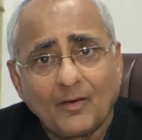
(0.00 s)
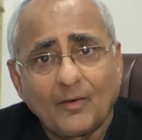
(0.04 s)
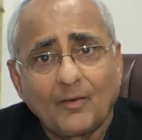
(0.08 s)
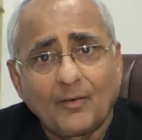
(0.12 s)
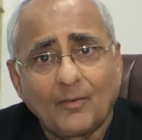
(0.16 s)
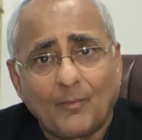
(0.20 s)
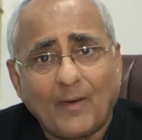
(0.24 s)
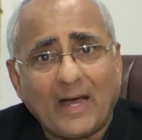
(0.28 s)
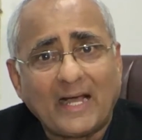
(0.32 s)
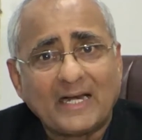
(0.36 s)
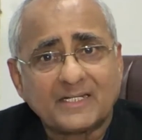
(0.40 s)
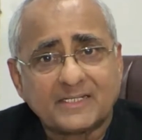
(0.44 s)

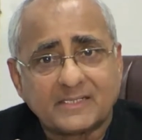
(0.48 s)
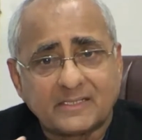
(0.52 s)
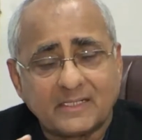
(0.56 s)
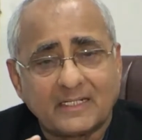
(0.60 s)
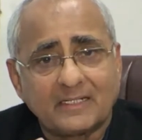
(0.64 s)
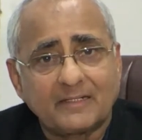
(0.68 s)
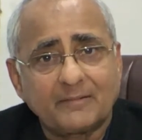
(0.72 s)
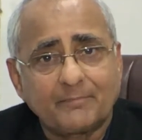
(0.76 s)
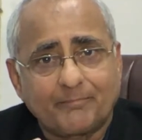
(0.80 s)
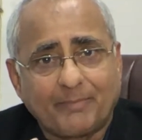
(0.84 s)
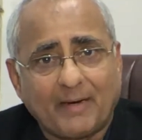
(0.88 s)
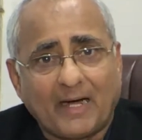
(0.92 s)
While
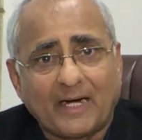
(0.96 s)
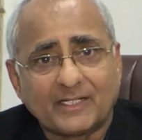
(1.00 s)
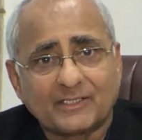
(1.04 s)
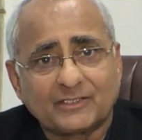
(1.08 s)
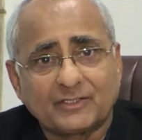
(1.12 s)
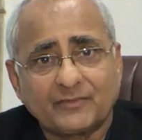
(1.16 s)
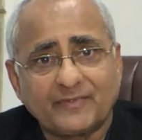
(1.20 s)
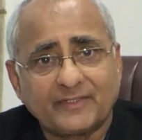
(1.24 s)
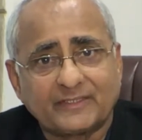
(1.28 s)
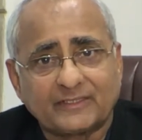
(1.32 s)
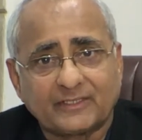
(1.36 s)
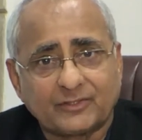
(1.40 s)
certain parts
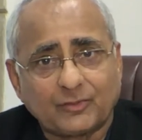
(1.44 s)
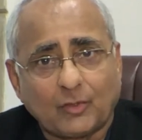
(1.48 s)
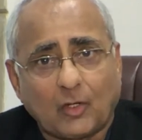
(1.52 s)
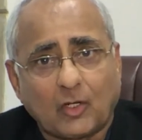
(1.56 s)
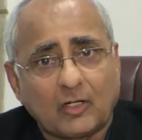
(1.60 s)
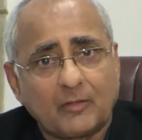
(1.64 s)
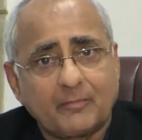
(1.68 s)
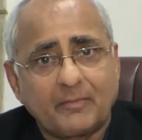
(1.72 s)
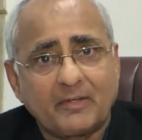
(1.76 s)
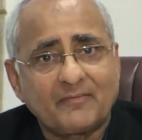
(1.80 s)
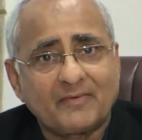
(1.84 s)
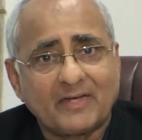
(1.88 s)
of its
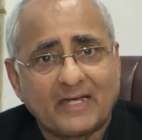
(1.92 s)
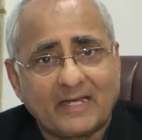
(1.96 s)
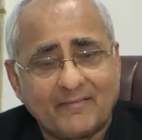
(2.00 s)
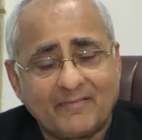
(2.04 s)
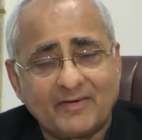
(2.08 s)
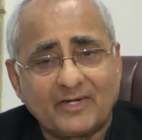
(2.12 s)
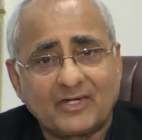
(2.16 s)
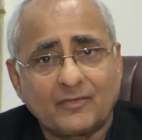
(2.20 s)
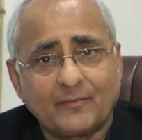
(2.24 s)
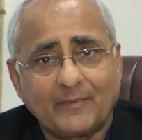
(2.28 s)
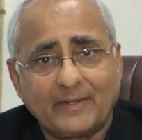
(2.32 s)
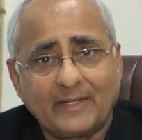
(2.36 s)
autonomy were
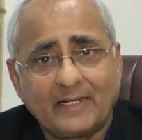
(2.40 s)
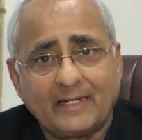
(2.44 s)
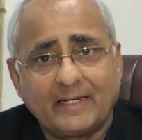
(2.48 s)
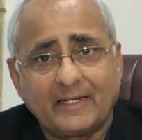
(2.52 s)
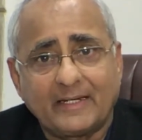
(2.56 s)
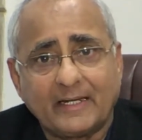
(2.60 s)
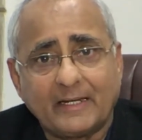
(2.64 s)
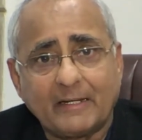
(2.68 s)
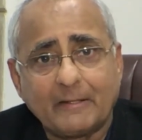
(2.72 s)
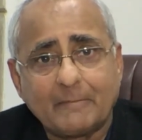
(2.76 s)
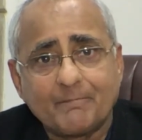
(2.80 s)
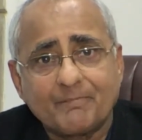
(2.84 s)
given to
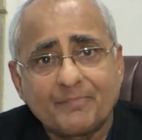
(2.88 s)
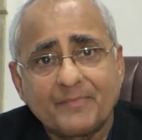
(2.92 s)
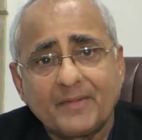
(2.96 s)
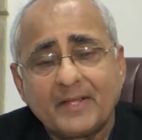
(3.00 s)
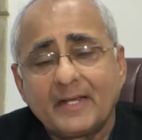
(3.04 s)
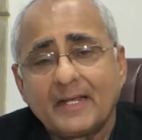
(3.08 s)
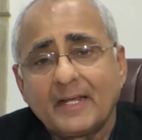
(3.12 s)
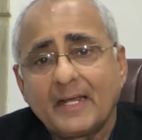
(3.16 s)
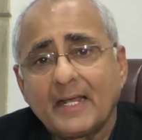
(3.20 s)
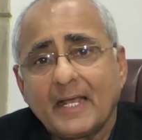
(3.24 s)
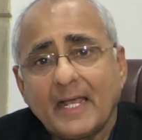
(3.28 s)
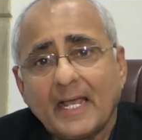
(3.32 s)
India,
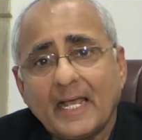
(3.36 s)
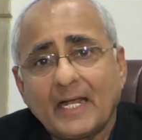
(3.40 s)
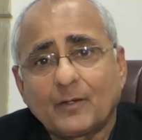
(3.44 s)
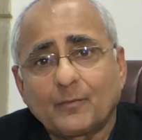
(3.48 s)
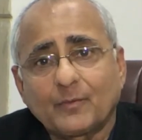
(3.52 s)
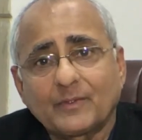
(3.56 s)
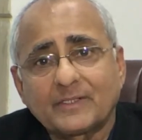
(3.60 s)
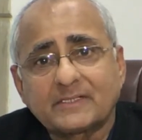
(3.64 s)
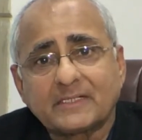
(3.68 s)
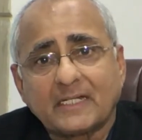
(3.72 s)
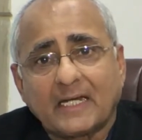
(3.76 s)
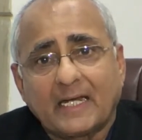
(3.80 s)
it
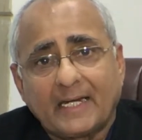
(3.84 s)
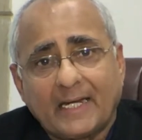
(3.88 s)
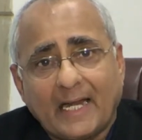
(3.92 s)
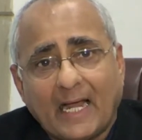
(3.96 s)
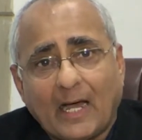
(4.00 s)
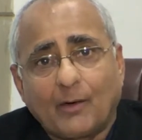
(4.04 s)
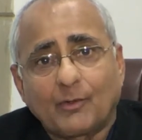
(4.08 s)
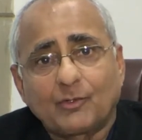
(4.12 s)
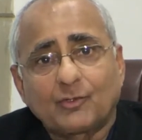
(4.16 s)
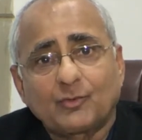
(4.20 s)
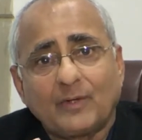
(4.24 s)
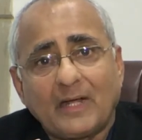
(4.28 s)
was
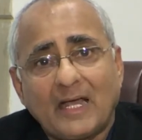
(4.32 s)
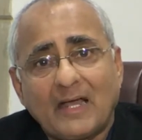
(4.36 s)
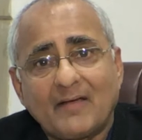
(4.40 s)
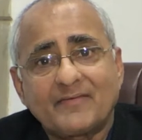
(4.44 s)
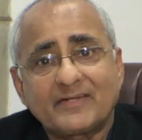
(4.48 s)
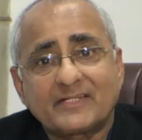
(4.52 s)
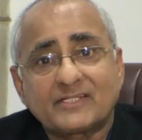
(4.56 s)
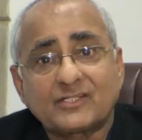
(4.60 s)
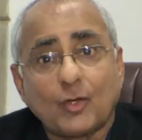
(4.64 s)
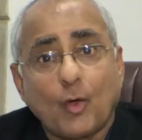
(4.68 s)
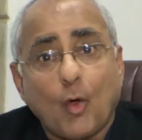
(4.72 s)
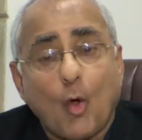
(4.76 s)
allowed to have
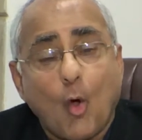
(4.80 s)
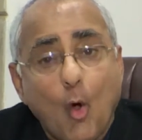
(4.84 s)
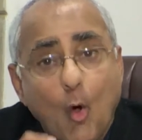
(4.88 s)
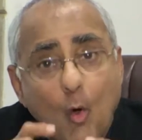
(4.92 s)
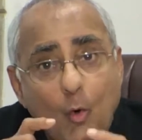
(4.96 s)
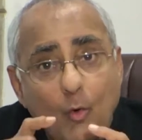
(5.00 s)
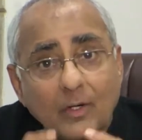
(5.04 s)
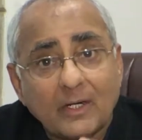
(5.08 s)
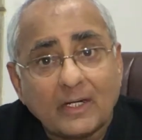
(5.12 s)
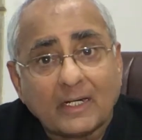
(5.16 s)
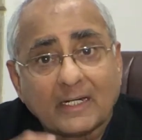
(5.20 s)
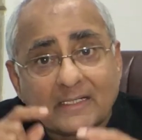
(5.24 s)
its
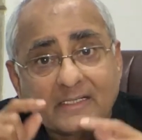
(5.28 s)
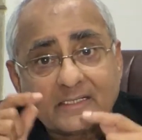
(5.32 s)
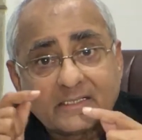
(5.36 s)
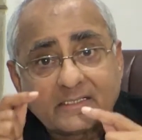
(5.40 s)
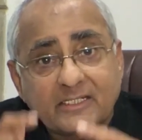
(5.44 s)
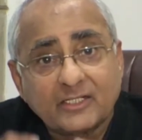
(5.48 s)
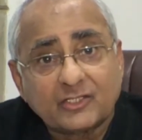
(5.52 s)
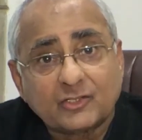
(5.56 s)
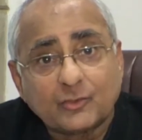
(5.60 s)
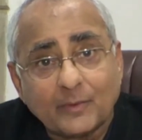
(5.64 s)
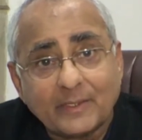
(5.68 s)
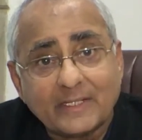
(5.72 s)
own
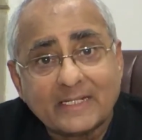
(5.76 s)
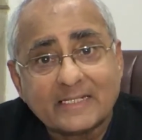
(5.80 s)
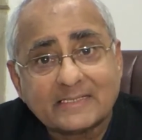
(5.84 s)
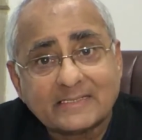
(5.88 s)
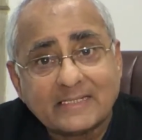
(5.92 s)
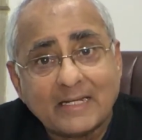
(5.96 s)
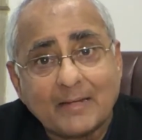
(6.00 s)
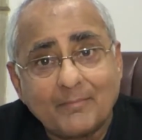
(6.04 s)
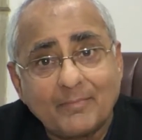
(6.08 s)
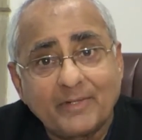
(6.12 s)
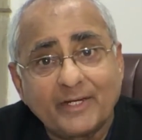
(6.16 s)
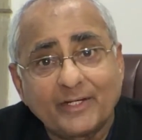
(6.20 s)
constituent
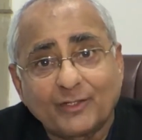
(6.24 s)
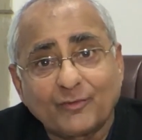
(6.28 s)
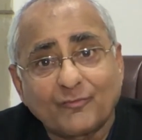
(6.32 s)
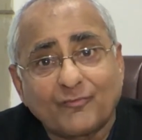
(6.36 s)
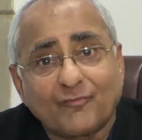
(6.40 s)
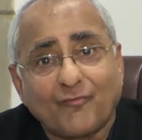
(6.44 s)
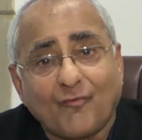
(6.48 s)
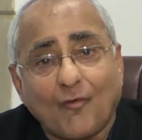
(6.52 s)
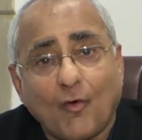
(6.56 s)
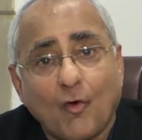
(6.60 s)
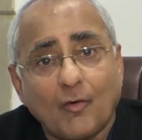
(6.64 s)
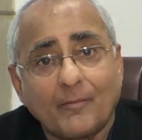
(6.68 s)
assembly to
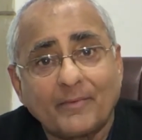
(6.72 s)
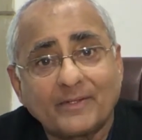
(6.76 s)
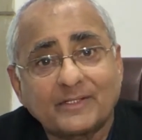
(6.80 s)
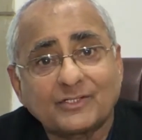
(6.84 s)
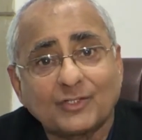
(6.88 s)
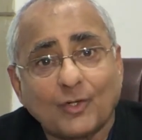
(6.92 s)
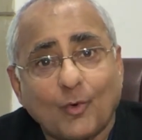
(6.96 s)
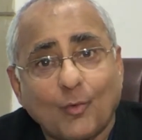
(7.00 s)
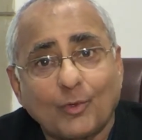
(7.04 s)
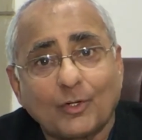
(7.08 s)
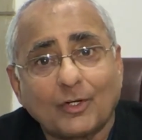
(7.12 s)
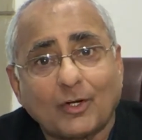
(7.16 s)
form its
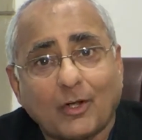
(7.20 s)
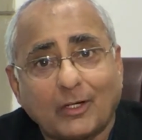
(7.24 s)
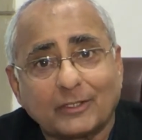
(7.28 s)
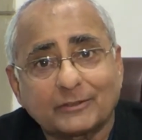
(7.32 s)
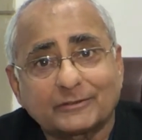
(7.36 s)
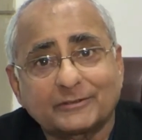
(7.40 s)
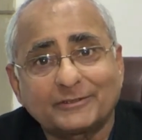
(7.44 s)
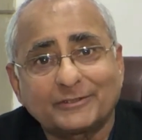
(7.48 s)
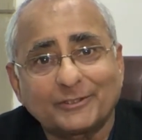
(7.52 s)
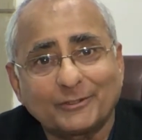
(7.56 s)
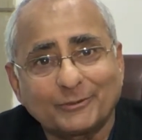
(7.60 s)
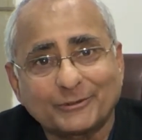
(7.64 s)
own
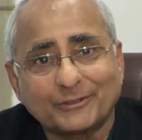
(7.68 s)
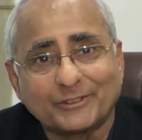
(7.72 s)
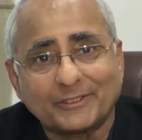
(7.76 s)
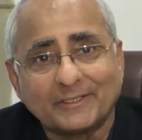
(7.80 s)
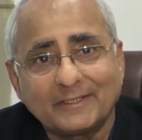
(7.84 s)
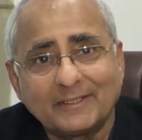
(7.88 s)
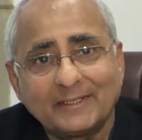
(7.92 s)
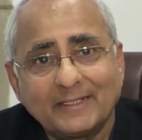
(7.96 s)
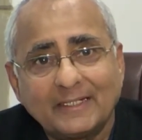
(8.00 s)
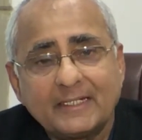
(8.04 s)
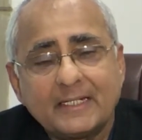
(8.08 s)
constitution.